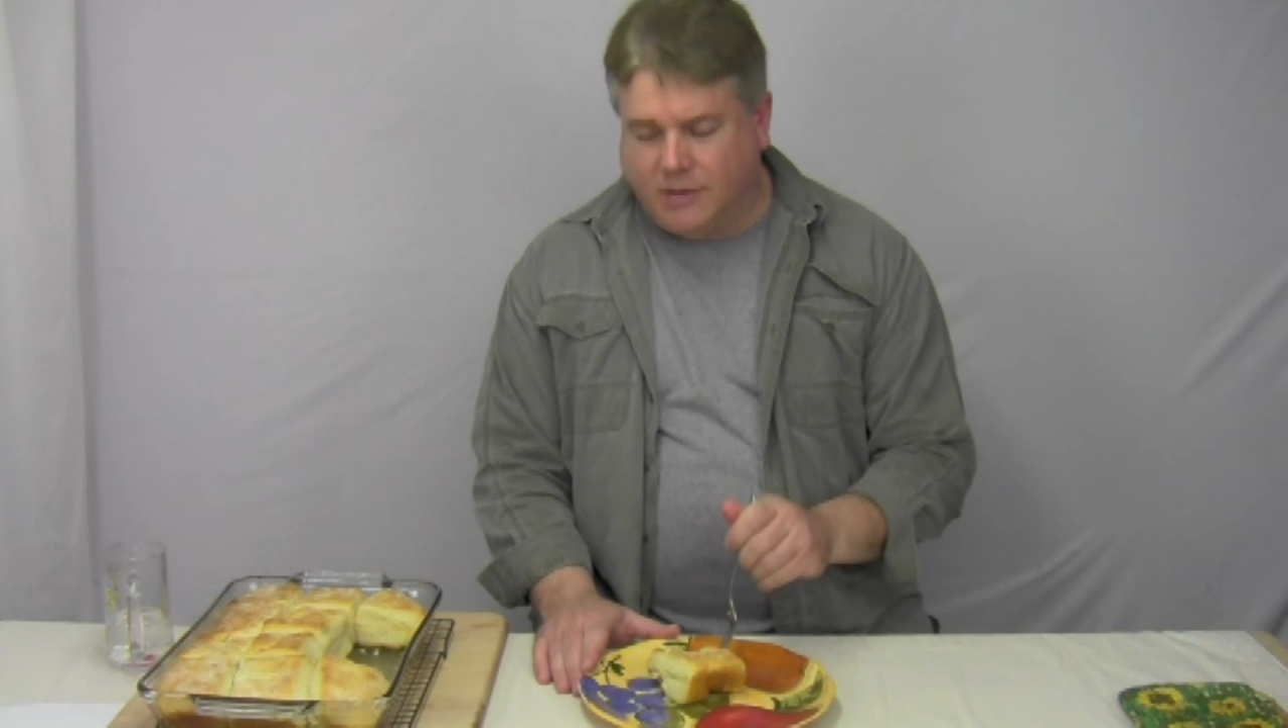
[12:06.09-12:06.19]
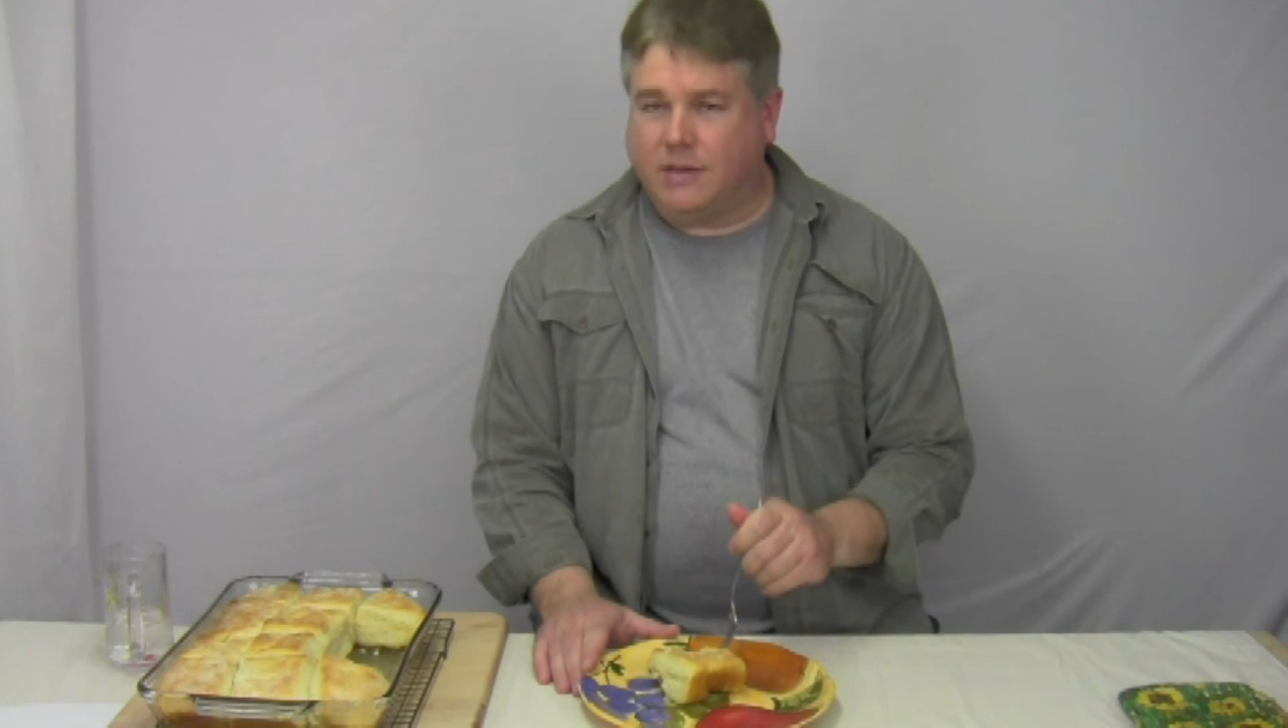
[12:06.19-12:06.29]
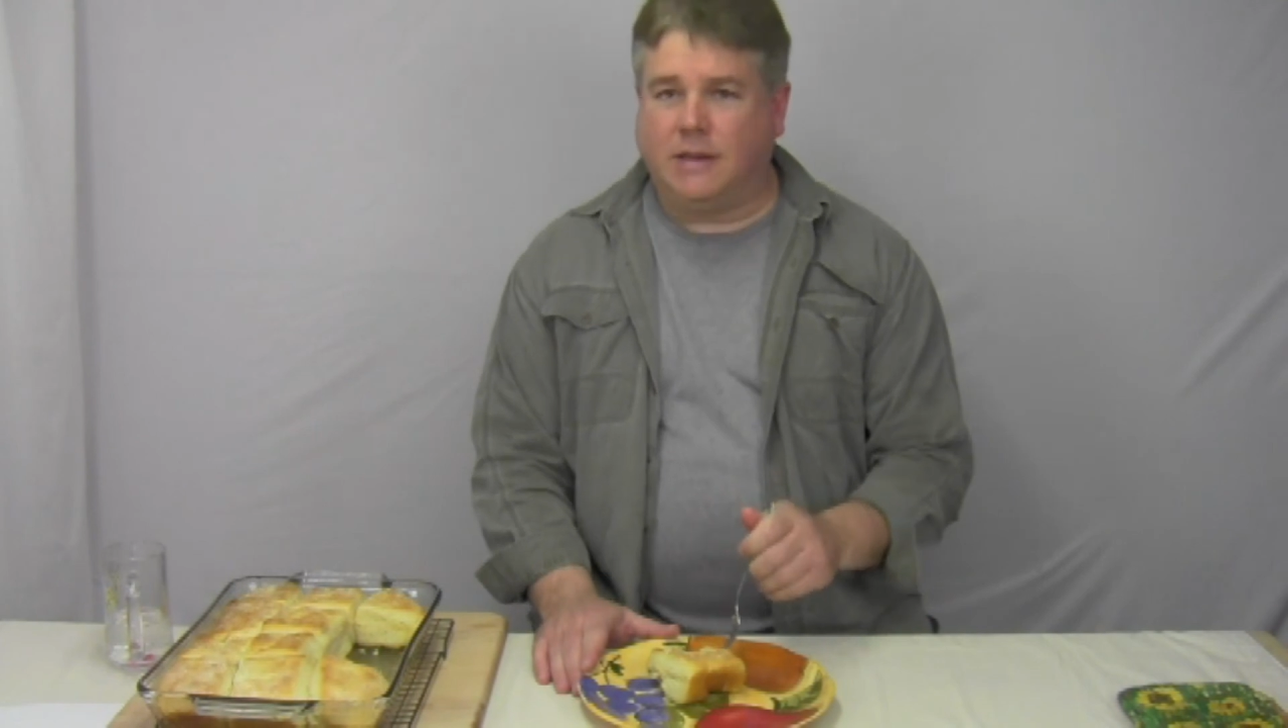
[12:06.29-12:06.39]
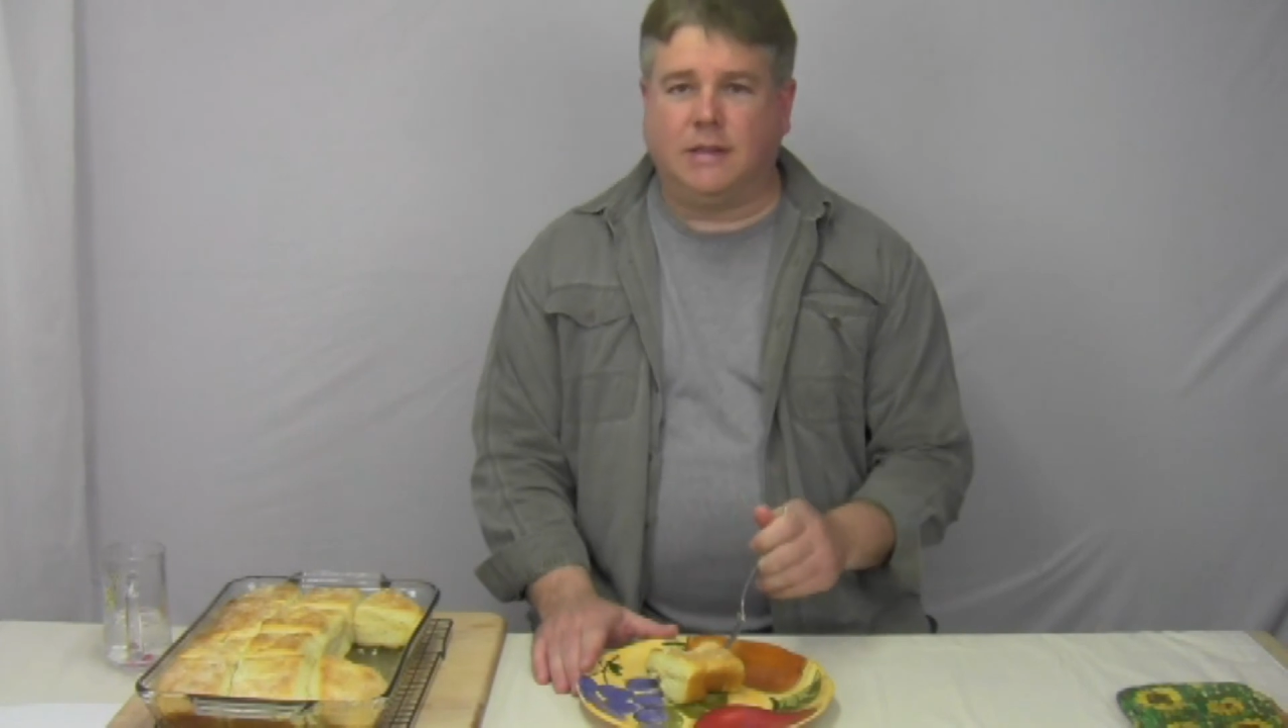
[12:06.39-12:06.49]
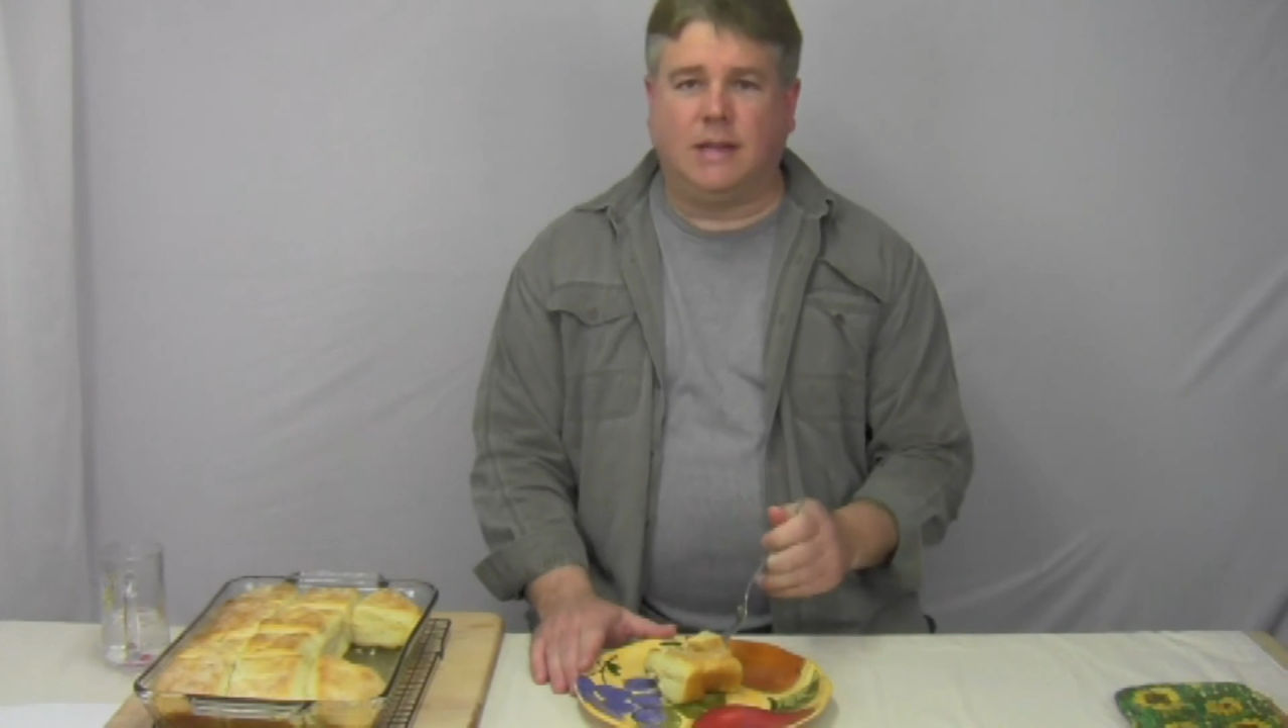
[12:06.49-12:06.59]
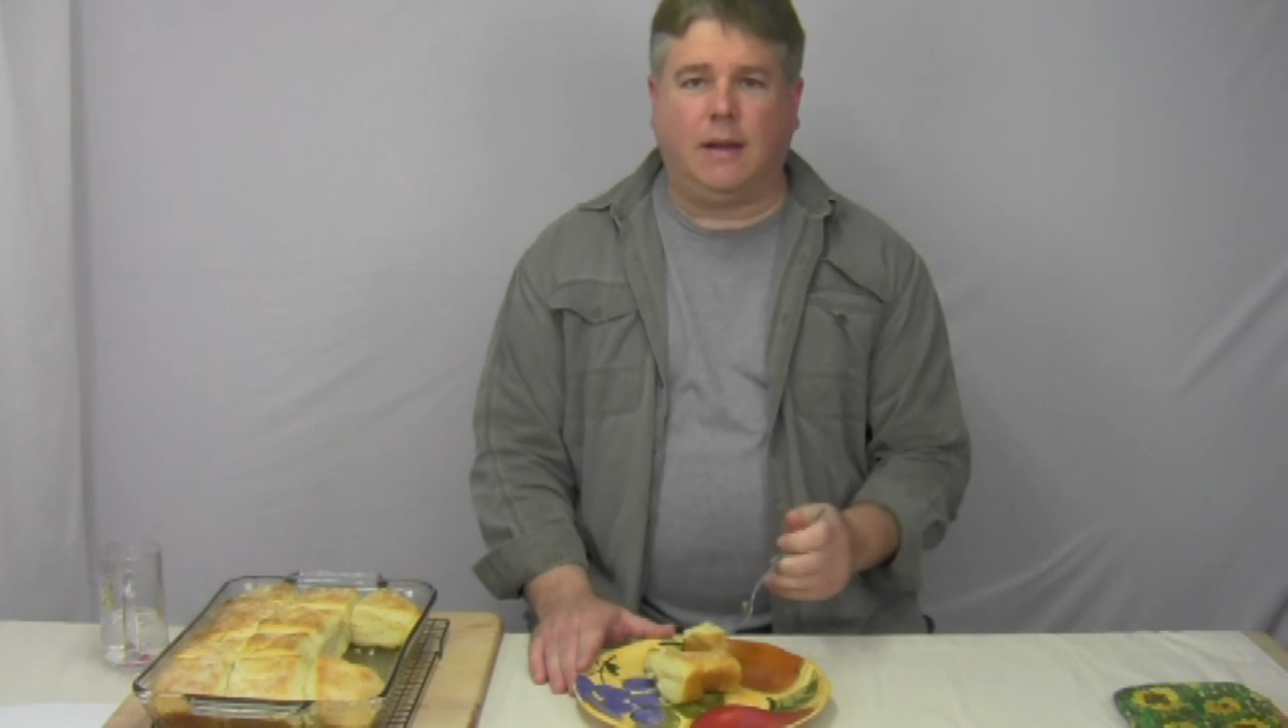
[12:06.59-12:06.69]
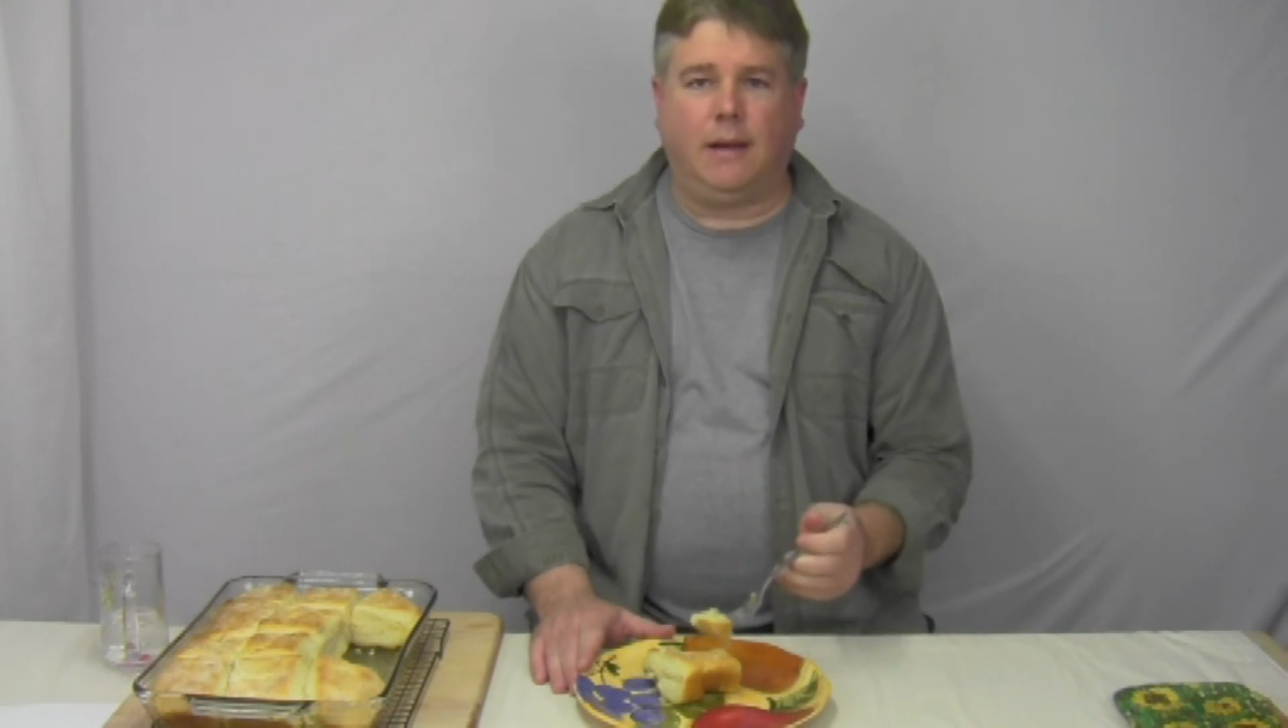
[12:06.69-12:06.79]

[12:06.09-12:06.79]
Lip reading: just